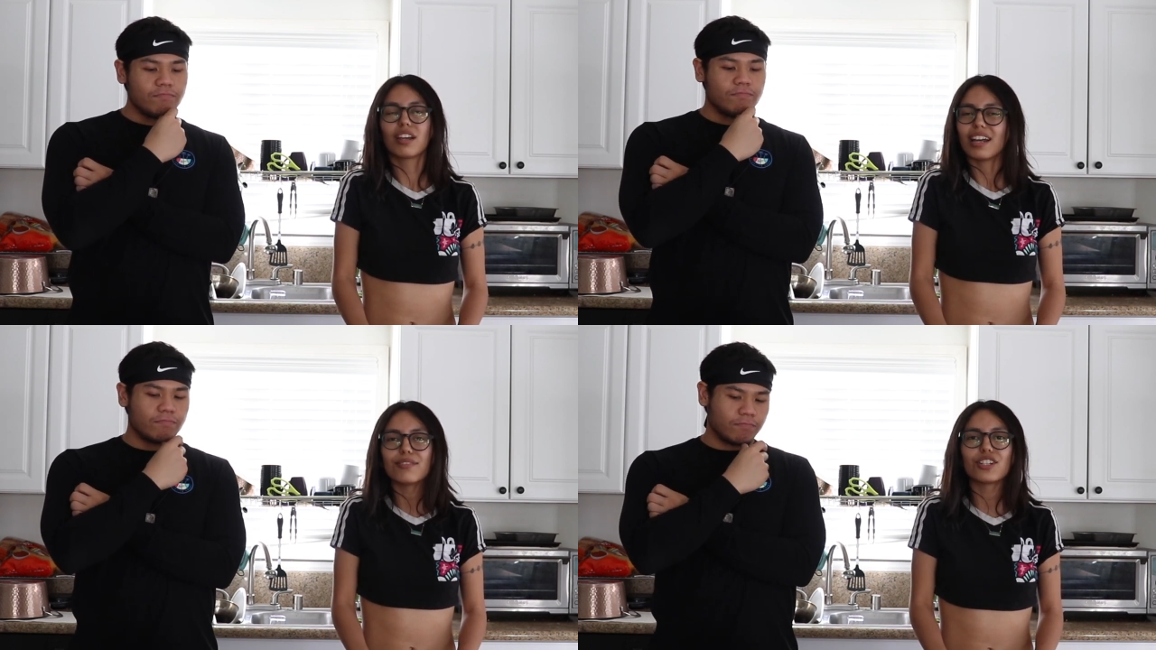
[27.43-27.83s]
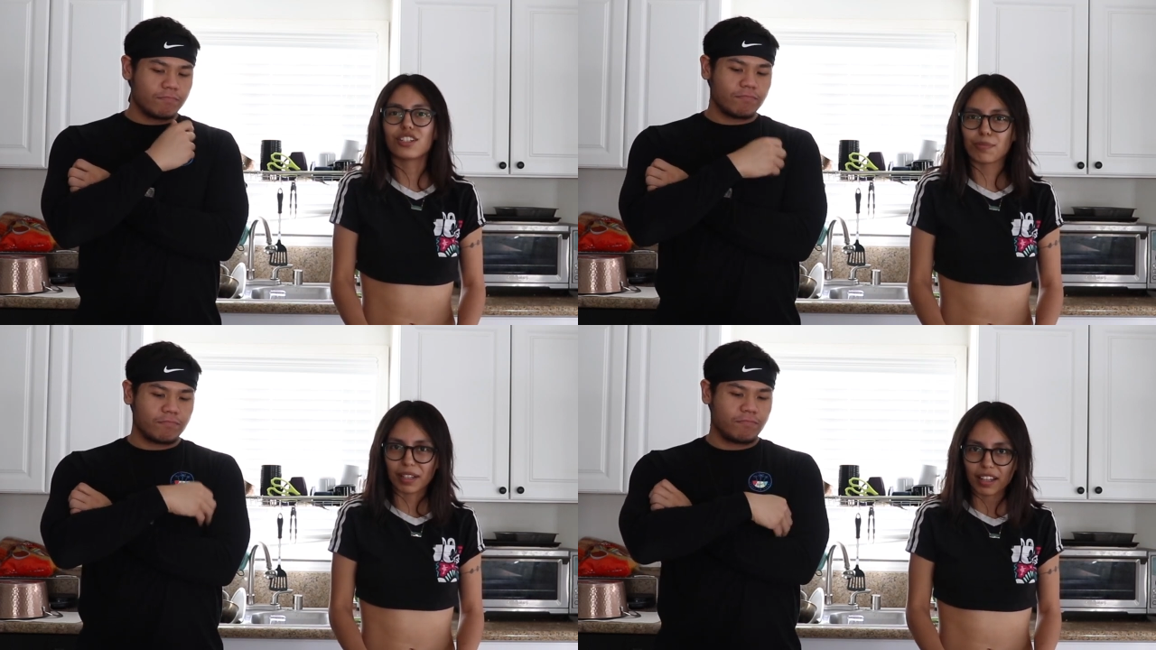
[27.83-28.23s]
Speaker 1: kind of
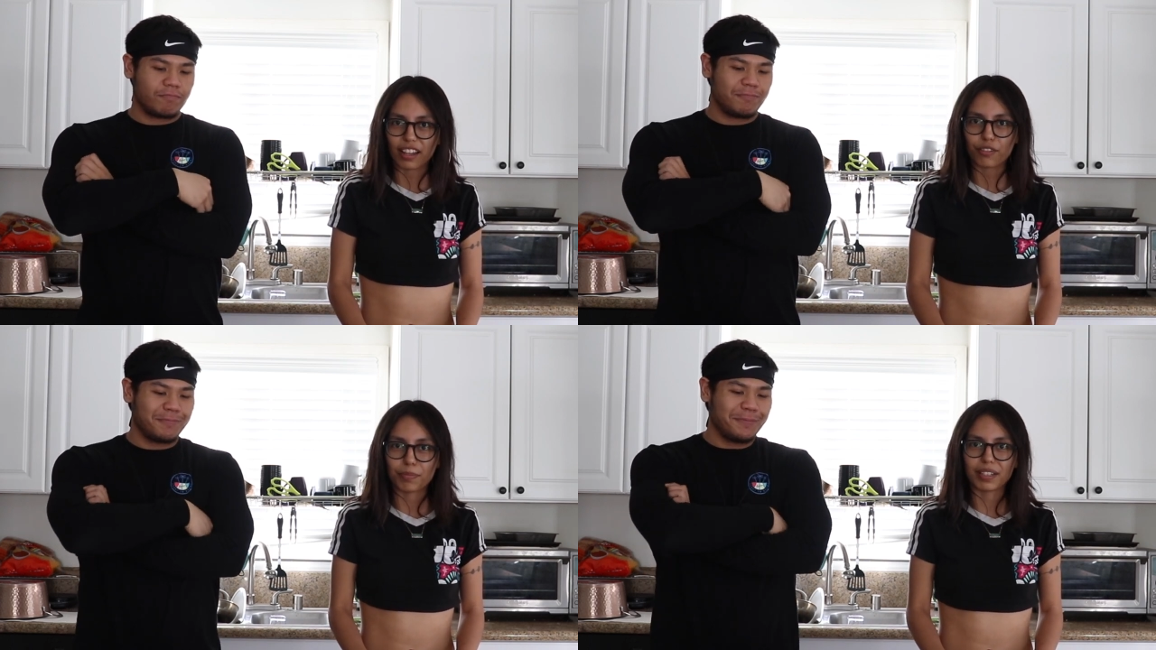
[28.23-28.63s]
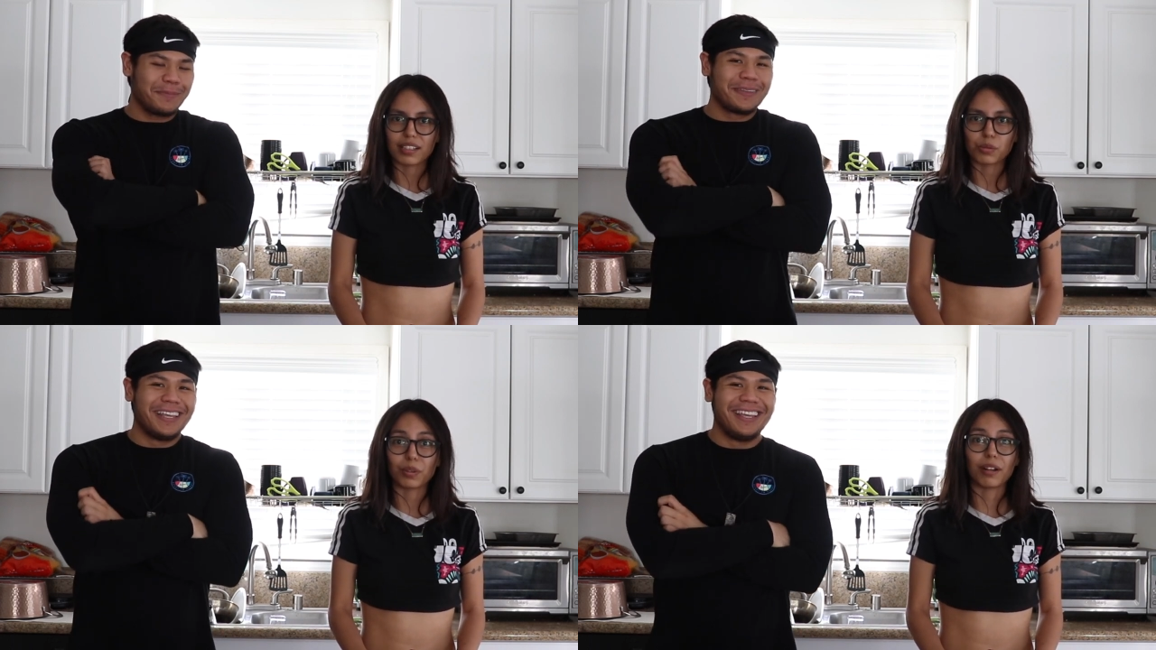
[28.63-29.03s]
changed my life,
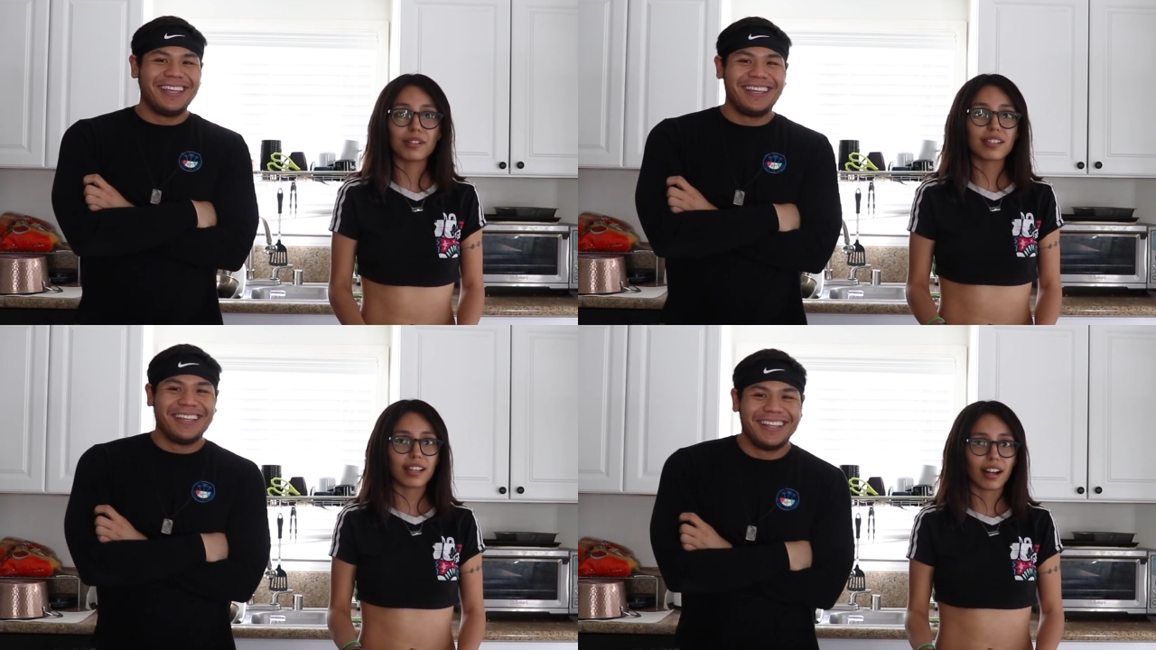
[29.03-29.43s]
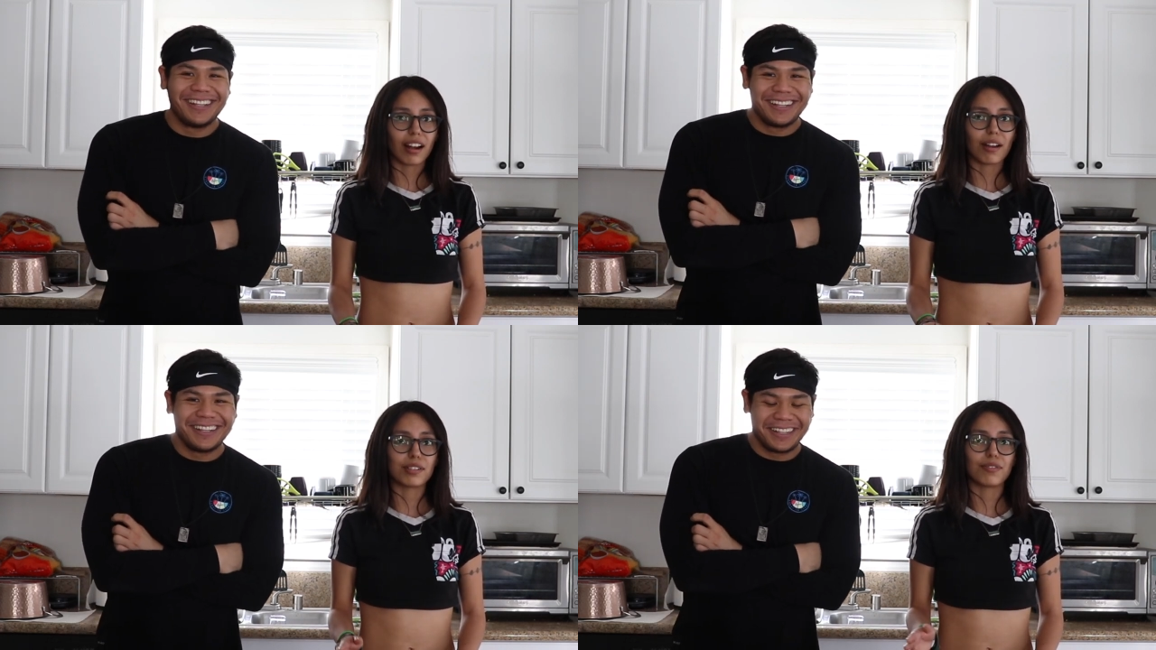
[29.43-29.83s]
because when I was
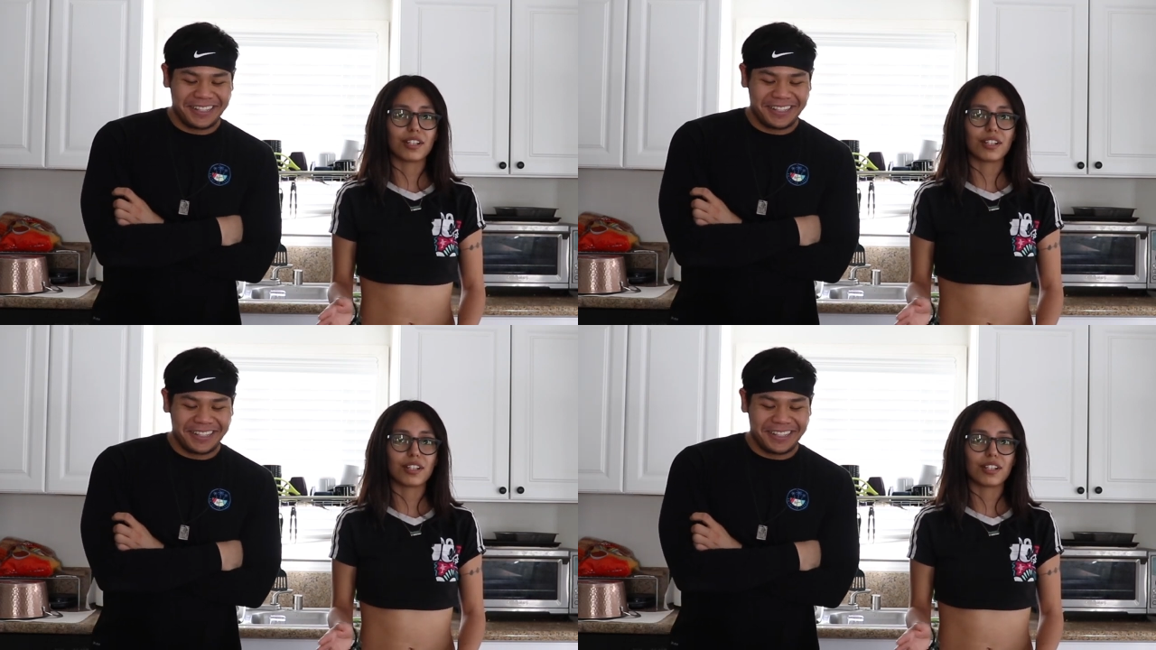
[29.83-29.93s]
there I was